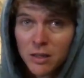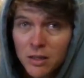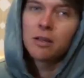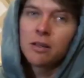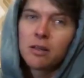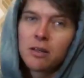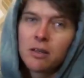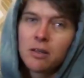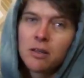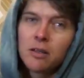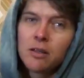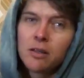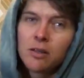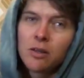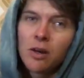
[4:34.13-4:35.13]

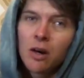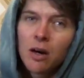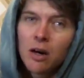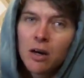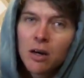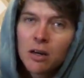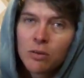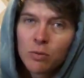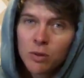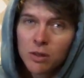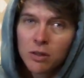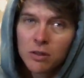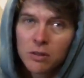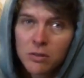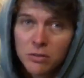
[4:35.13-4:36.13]
And I
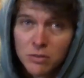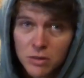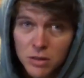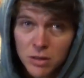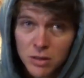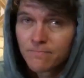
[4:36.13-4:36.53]
will